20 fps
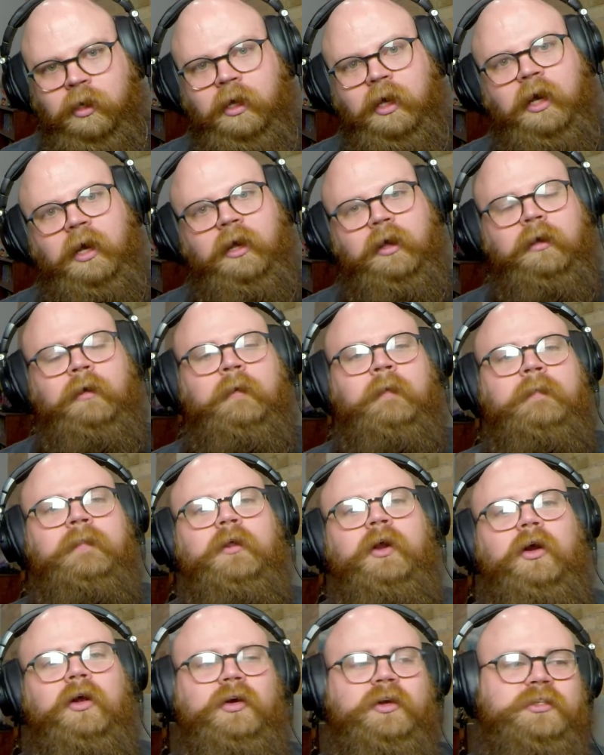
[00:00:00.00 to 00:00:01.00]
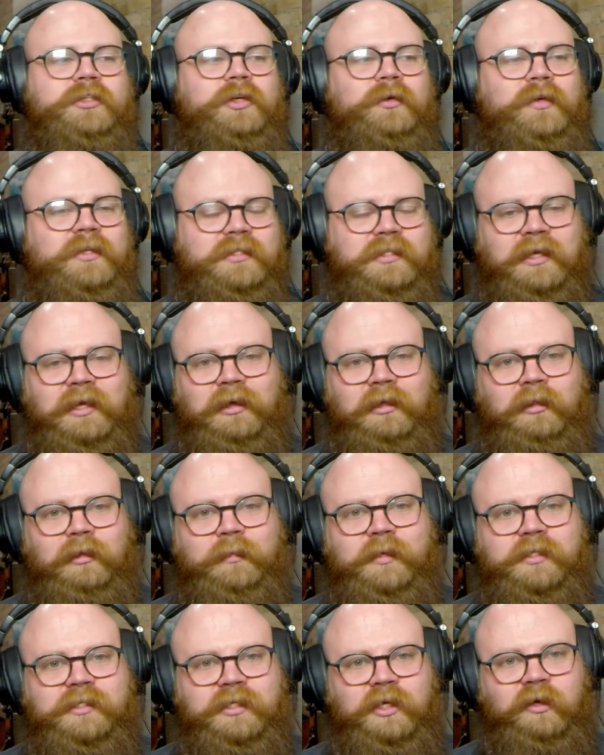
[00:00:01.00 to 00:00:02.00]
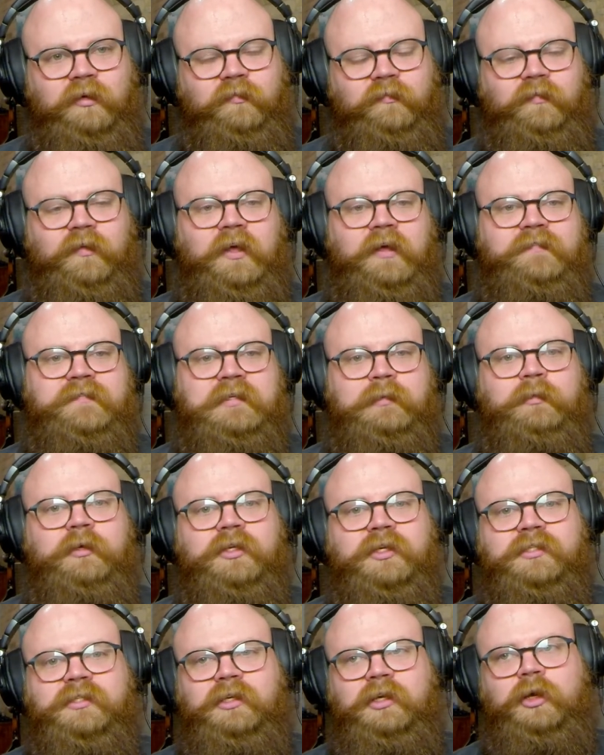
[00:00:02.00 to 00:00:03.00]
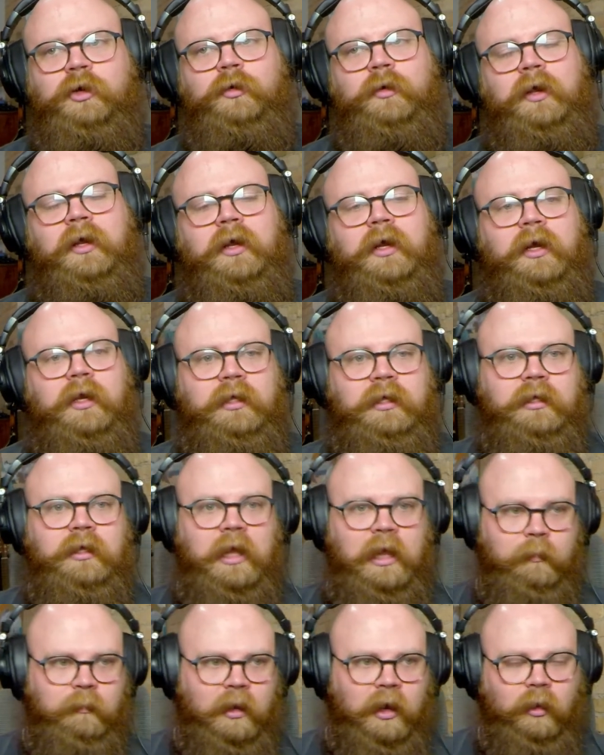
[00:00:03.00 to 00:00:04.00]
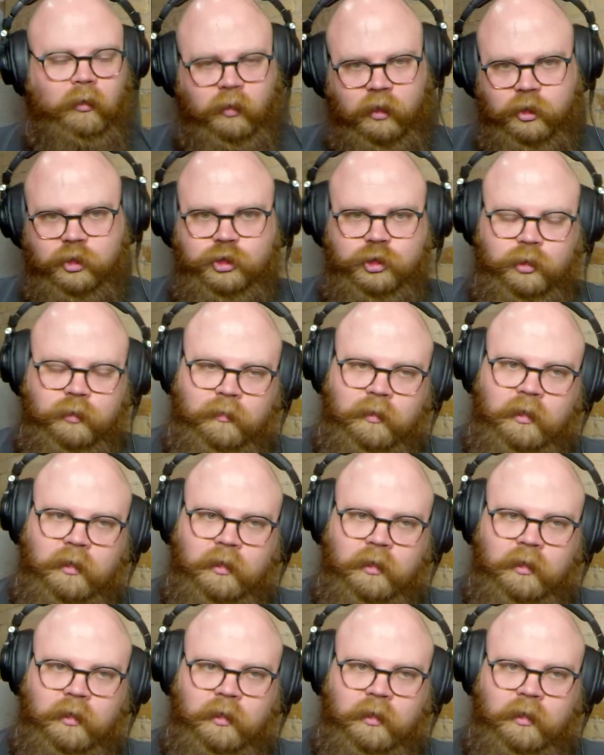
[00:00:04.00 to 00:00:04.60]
Uh, there also is the element of if someone doesn't know any game knowledge,